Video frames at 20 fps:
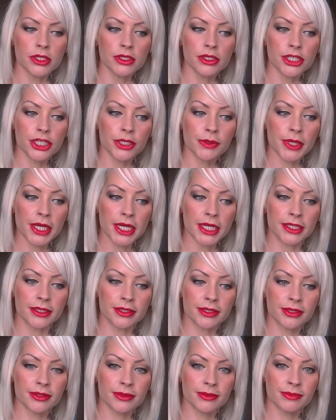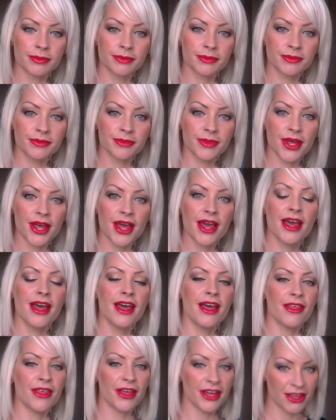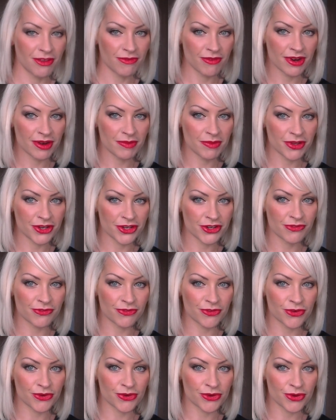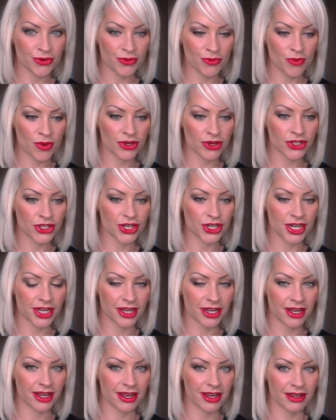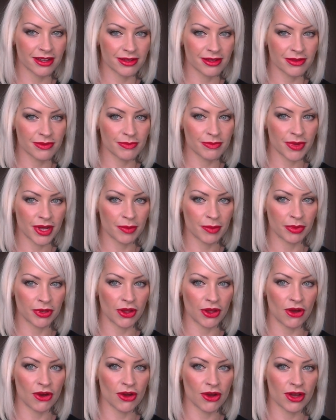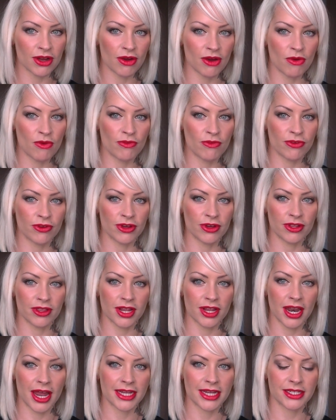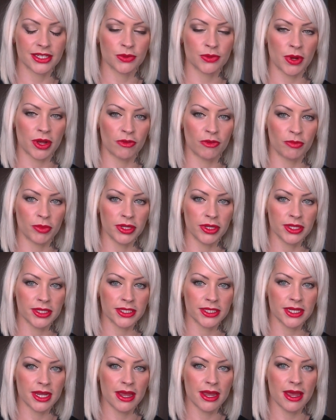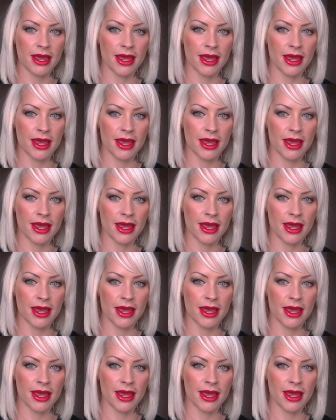So yeah, thank you very much for watching my blog over the last 12 months.